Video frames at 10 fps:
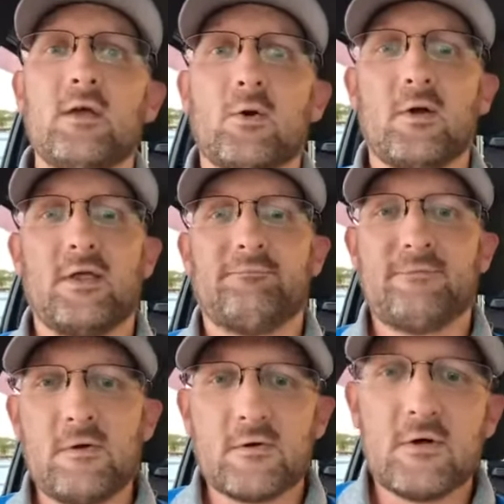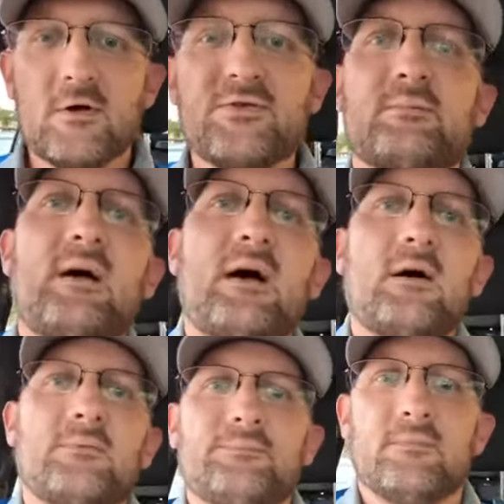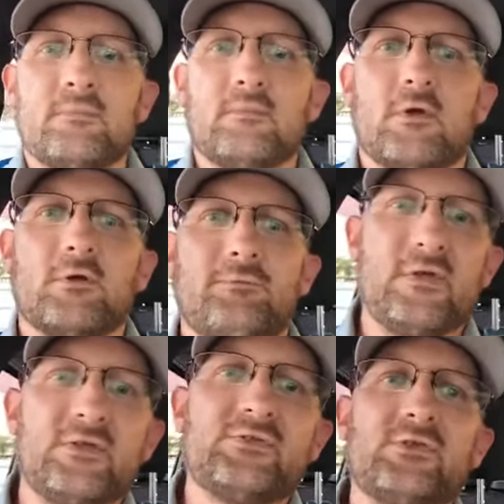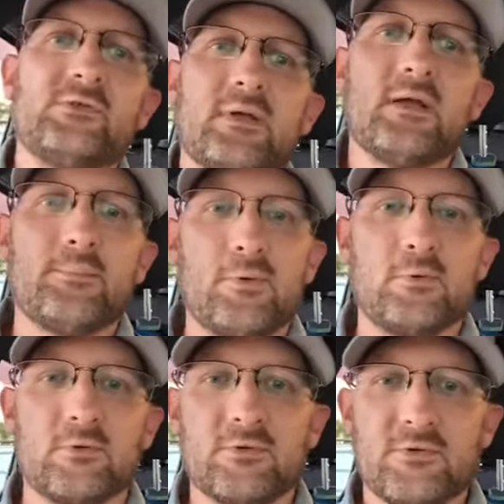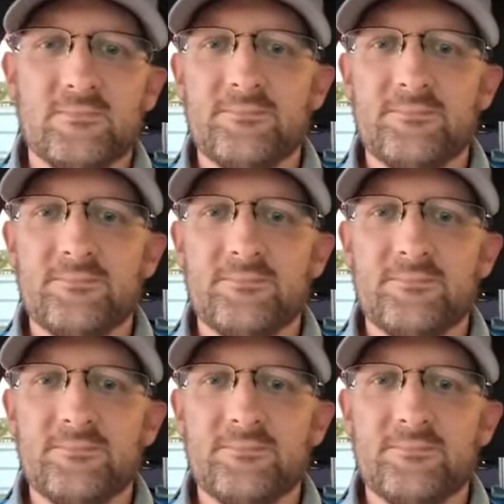or get phone calls about, are fences around pools.